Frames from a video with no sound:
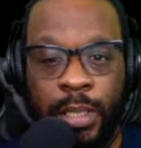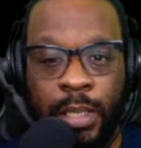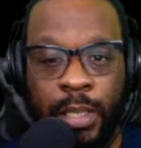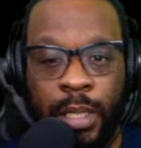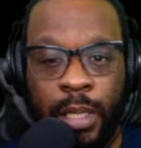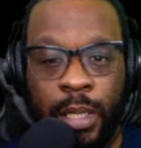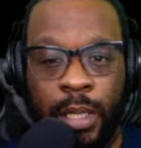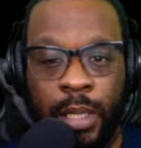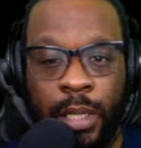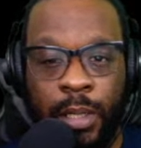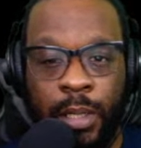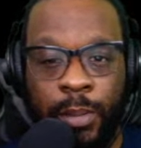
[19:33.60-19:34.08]

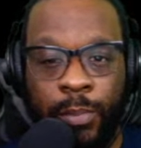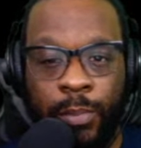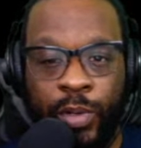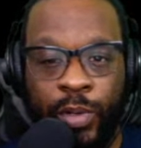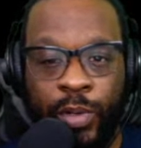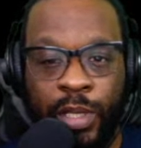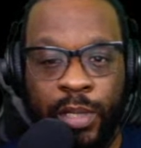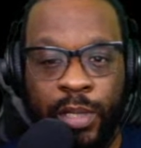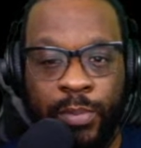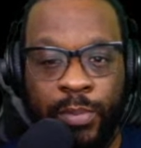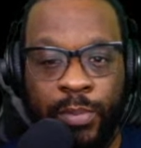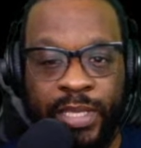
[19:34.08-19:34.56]
When it
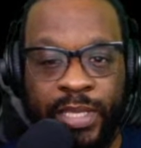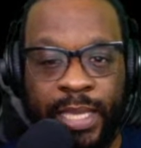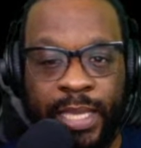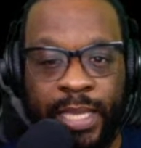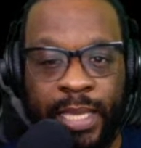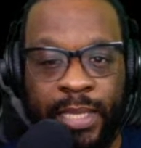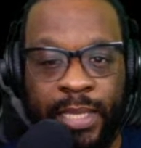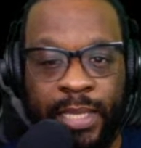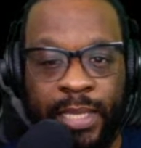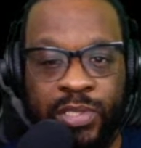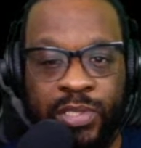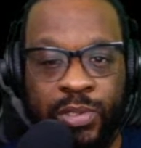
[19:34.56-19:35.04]
comes to
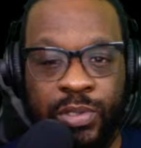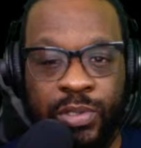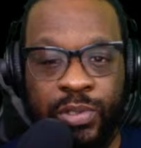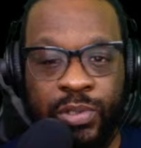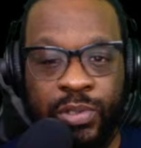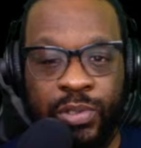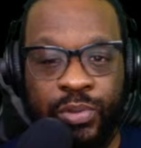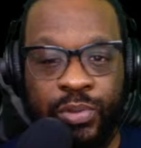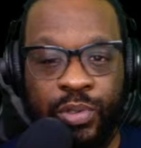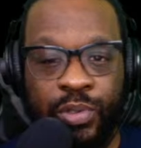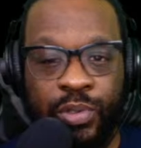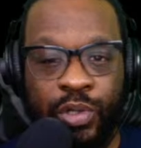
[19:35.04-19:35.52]
cancer,
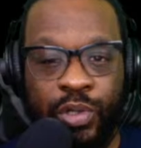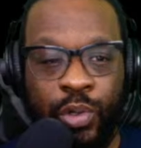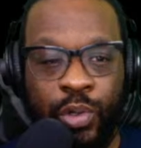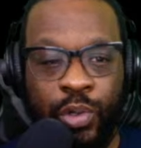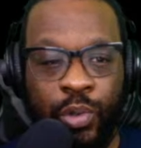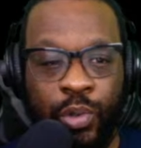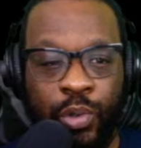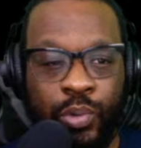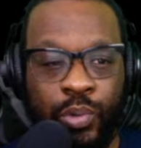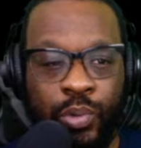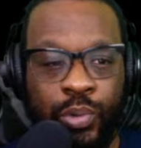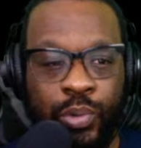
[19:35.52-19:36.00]
you can
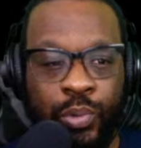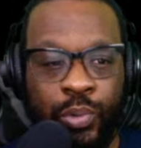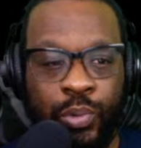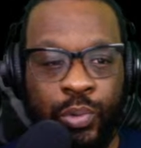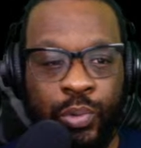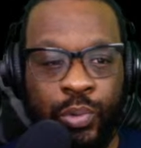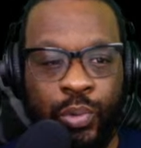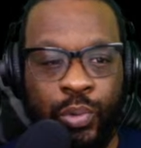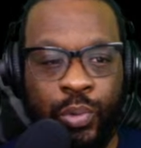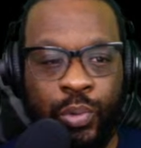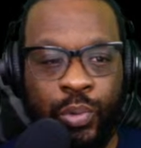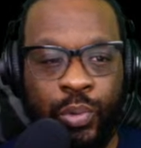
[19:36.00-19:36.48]
go
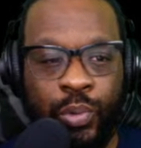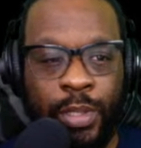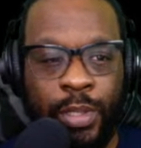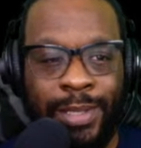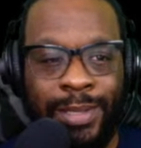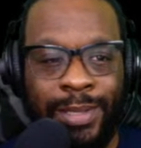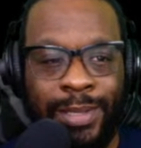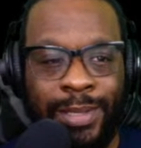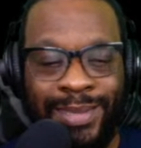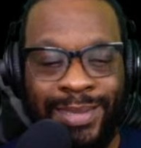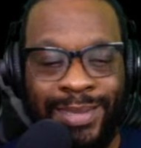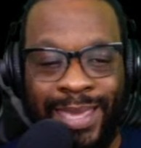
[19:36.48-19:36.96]
to
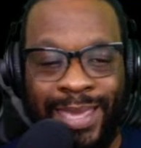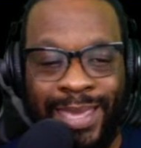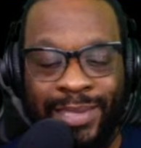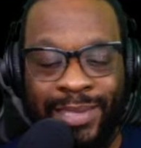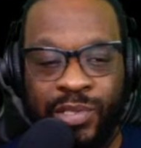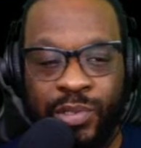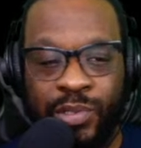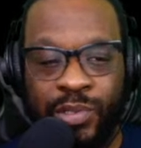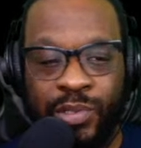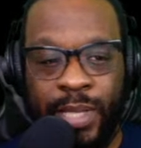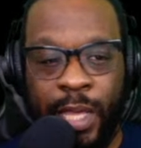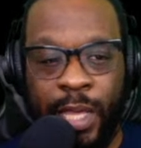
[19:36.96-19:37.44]
the
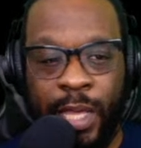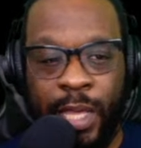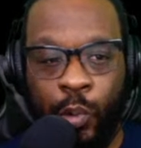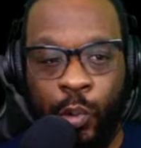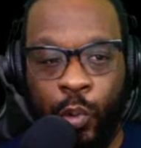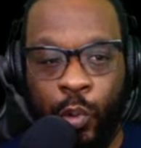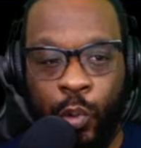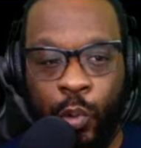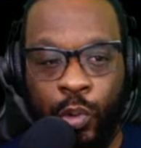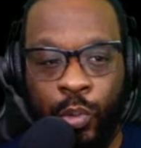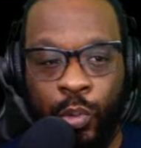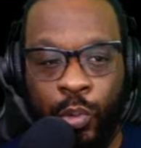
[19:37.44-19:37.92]

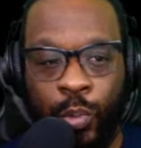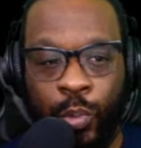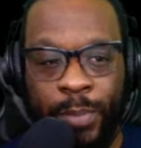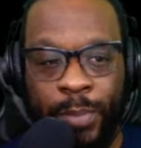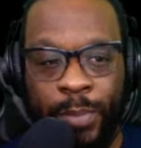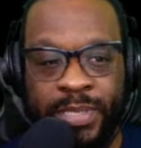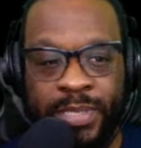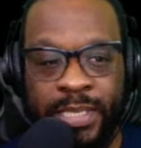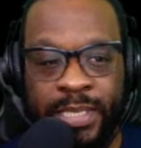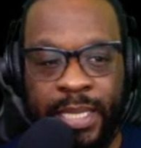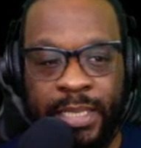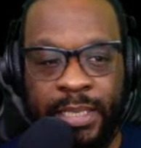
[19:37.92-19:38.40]
cancer.org
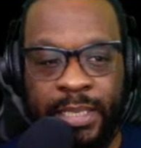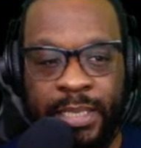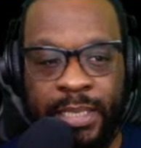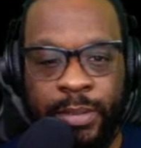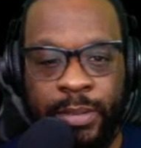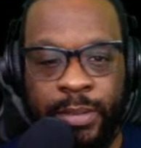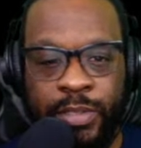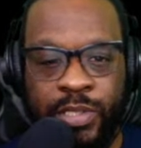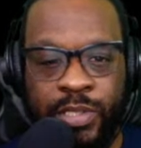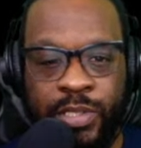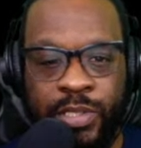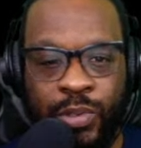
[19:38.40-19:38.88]
website,
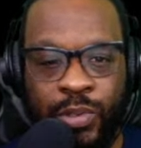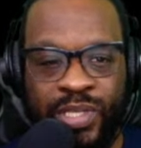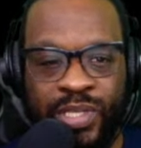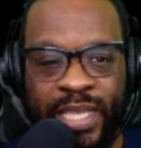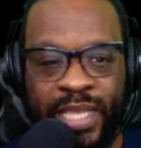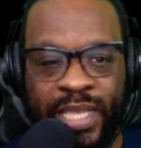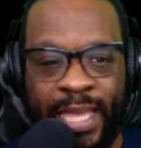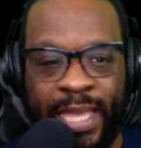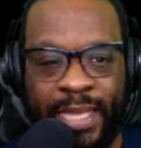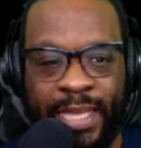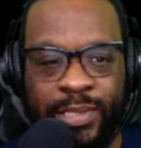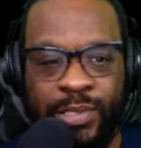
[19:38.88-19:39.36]
search
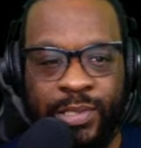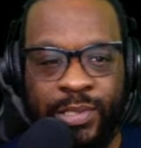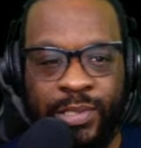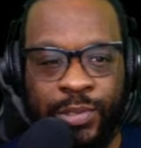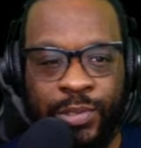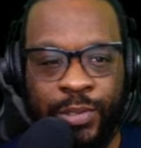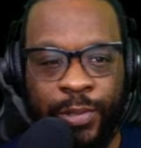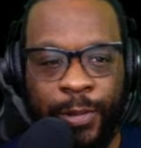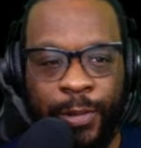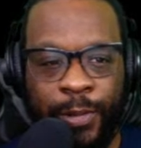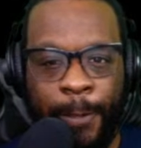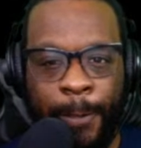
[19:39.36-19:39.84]

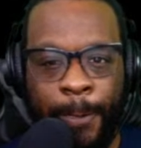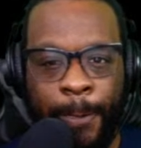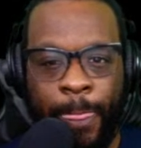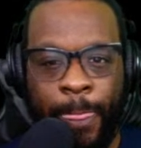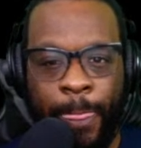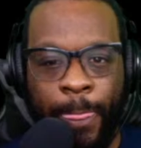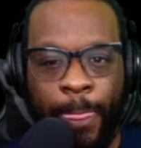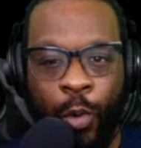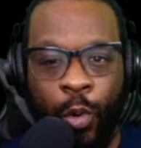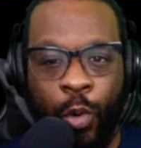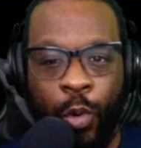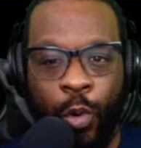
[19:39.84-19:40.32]
cancer,
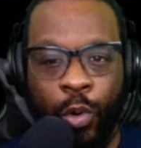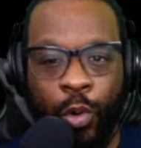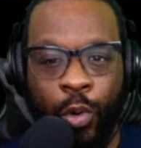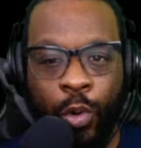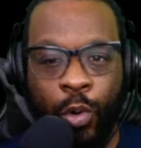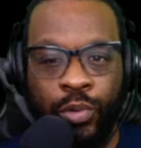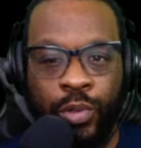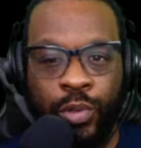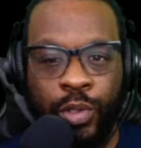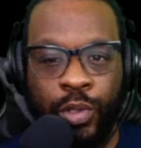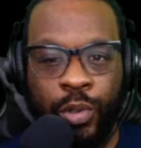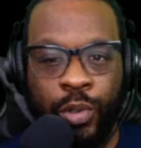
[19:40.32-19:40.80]
or
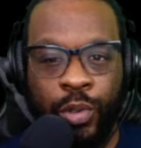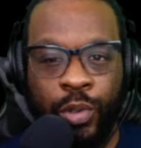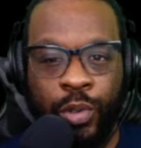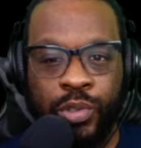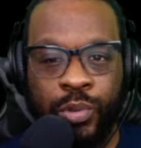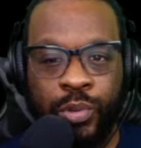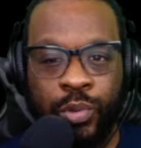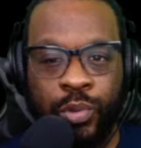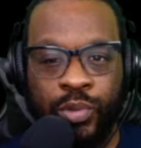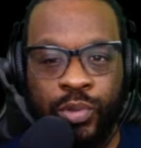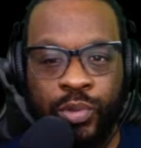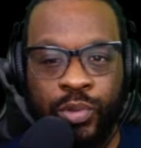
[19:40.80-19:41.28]
you can also
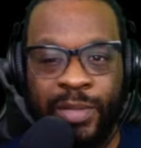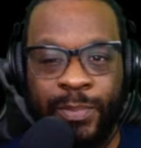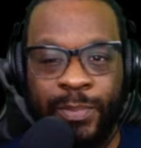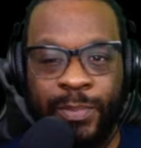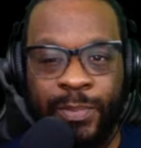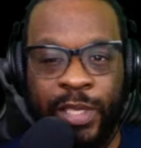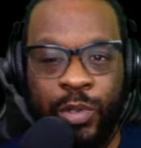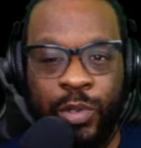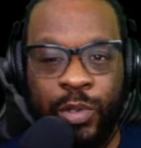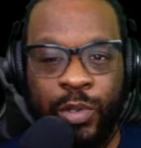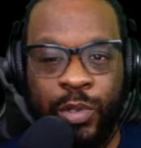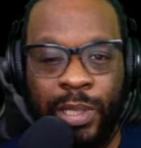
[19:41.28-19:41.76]
go to the
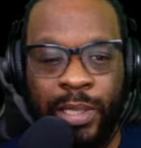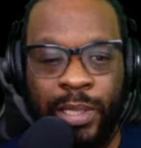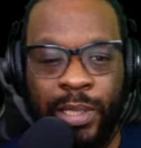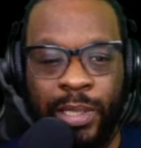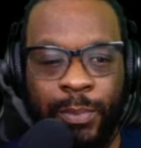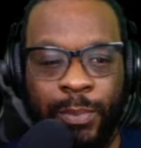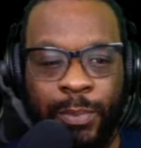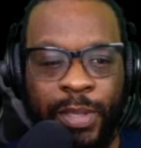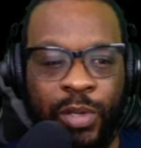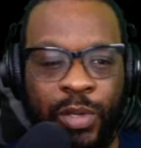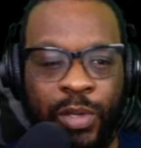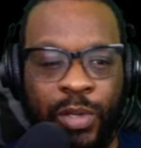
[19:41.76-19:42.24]
Mayo Clinic.
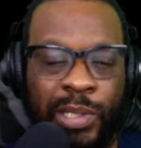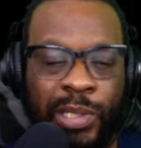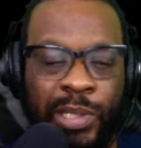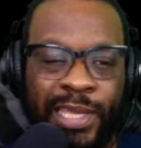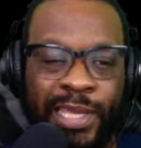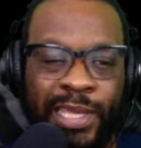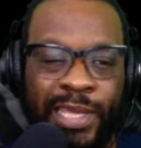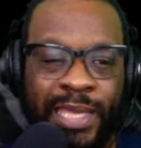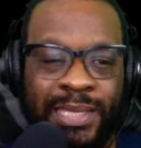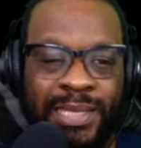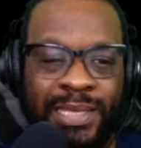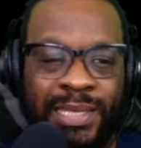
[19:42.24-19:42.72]
Mayo Clinic
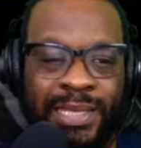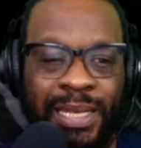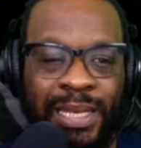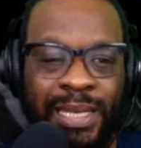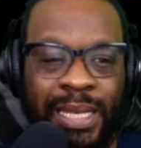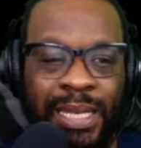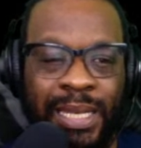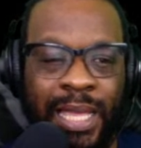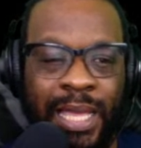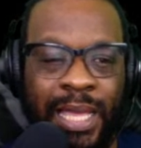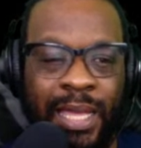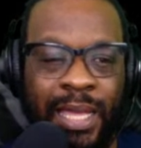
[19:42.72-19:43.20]
has a
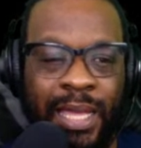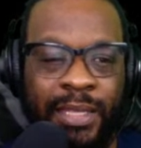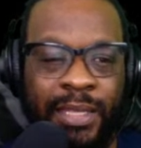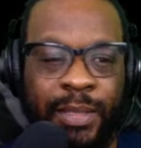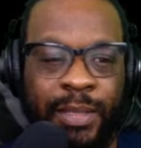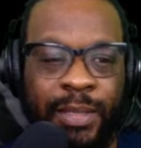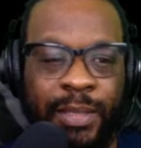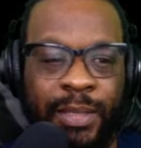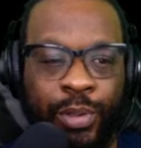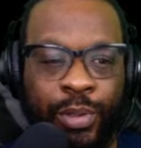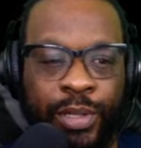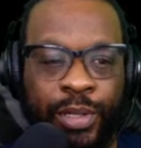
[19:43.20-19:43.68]
lot of
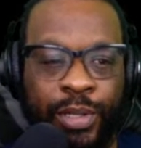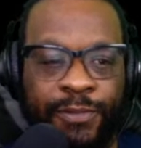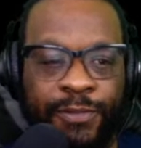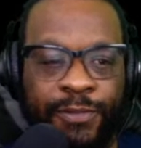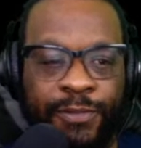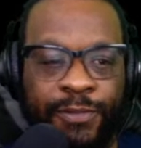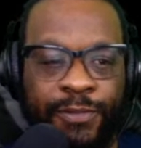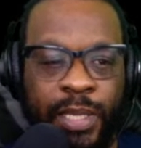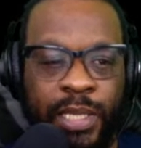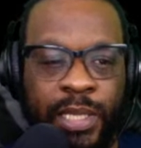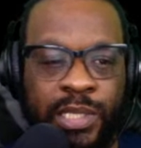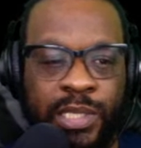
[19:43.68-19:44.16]
important
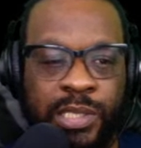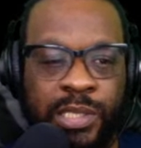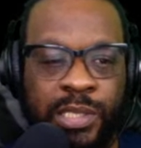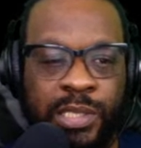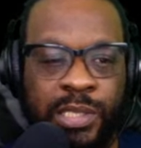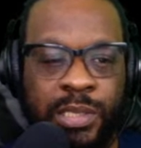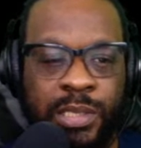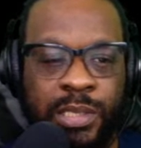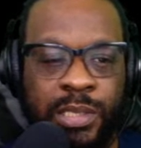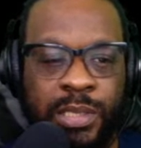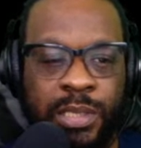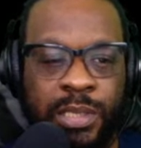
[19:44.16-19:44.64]

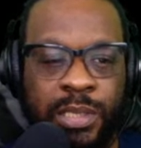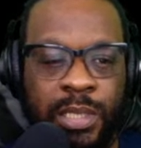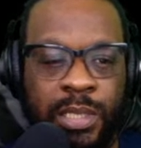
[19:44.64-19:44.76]
information,